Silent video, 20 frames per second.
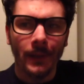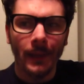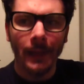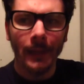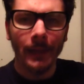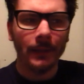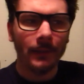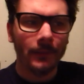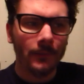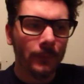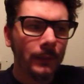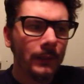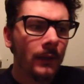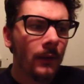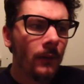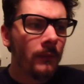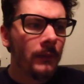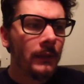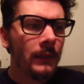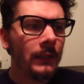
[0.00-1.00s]
And we
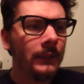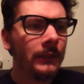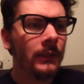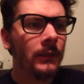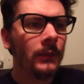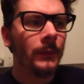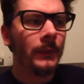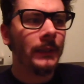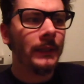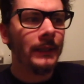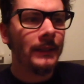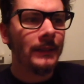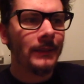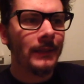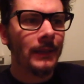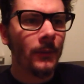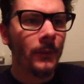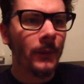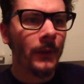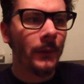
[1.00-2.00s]
don't really do it in the
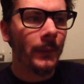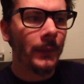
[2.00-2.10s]
same way.